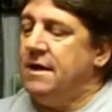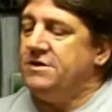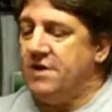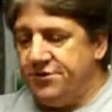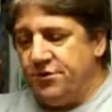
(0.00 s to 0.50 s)

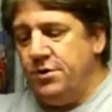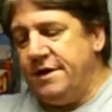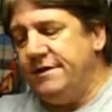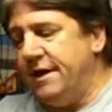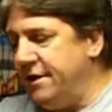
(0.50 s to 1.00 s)
So I threw it
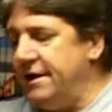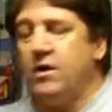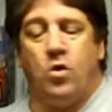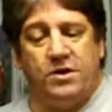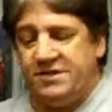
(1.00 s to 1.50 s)
in there, and
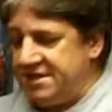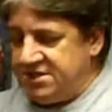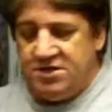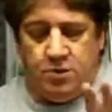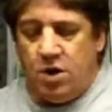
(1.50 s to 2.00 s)
of course
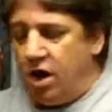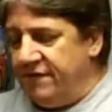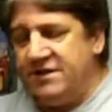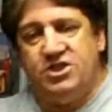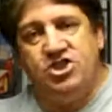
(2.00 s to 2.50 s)
it's doing all
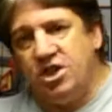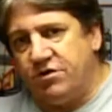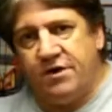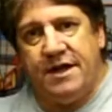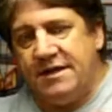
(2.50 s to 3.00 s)
of its
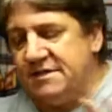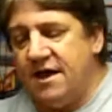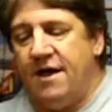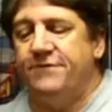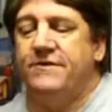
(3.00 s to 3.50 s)
jittery
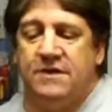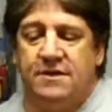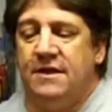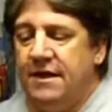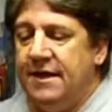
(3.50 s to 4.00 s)
stuff,
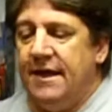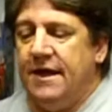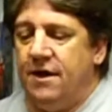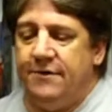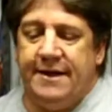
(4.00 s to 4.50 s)
and you
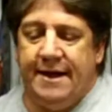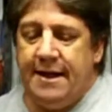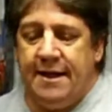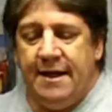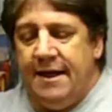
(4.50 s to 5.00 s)
know,
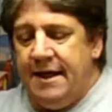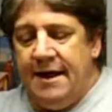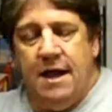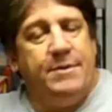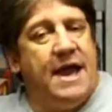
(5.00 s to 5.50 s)
and
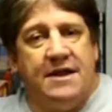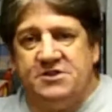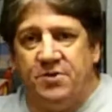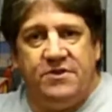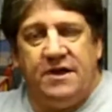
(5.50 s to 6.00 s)
I'll be
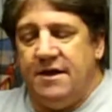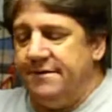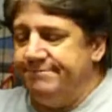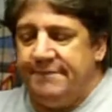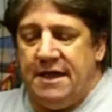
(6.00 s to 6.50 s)
honest with
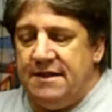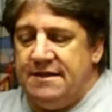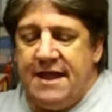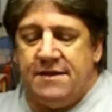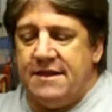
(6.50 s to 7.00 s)
you,
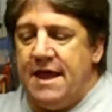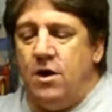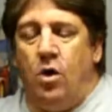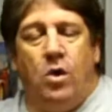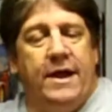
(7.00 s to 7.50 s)
that
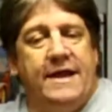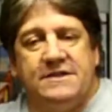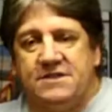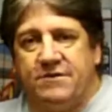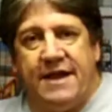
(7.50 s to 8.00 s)
whole
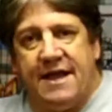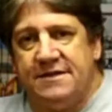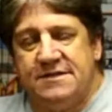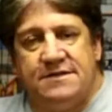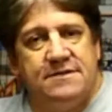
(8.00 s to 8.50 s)

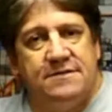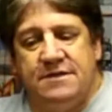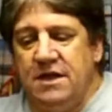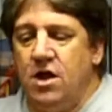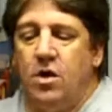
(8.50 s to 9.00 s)
AS3X,
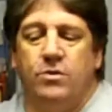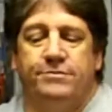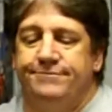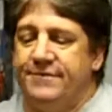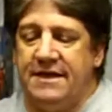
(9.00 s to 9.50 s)
you know,
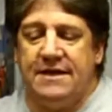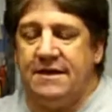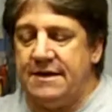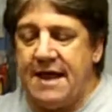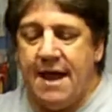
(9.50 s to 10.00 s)
thing
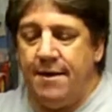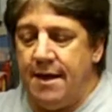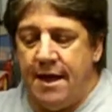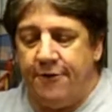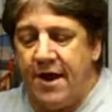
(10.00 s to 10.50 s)
that
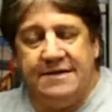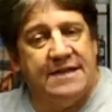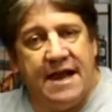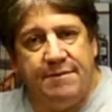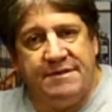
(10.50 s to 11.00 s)

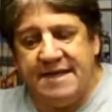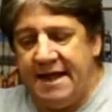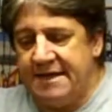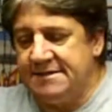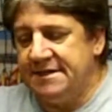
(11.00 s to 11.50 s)
Horizon Hobbies
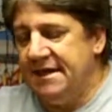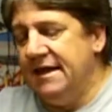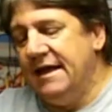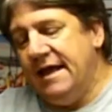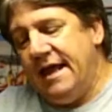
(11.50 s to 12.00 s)
has,
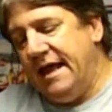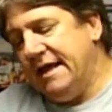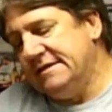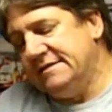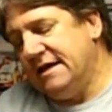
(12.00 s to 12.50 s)

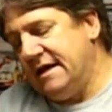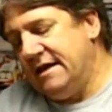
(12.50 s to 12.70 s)
and